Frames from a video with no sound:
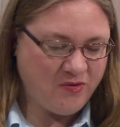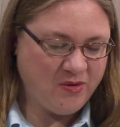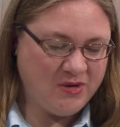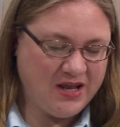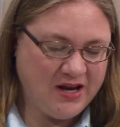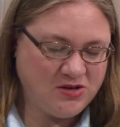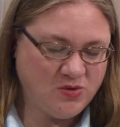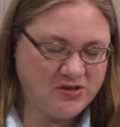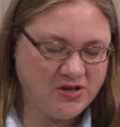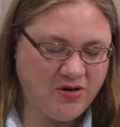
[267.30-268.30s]
from an egg
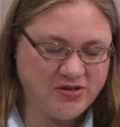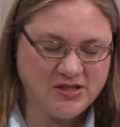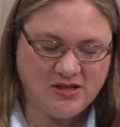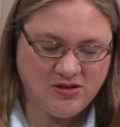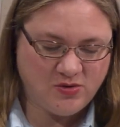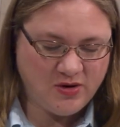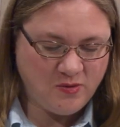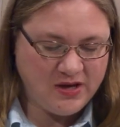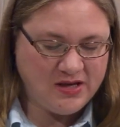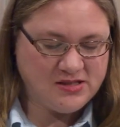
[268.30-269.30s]
to adult in 3
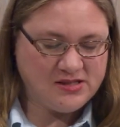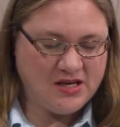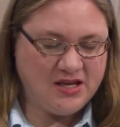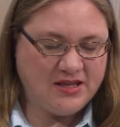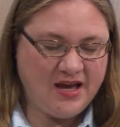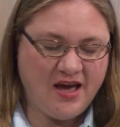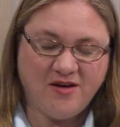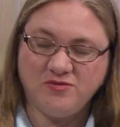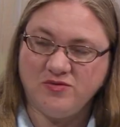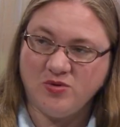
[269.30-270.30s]
weeks, and they
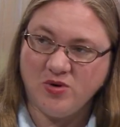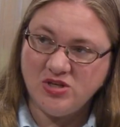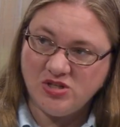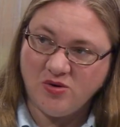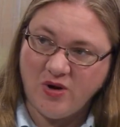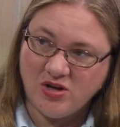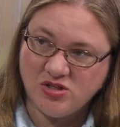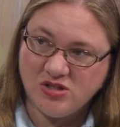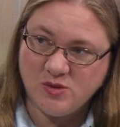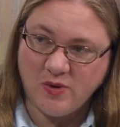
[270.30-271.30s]
have 3
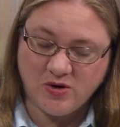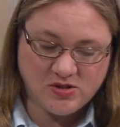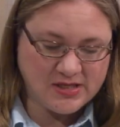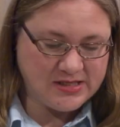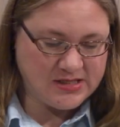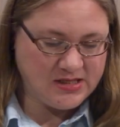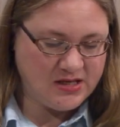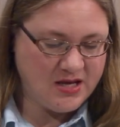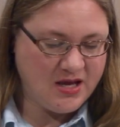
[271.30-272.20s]
generations per season.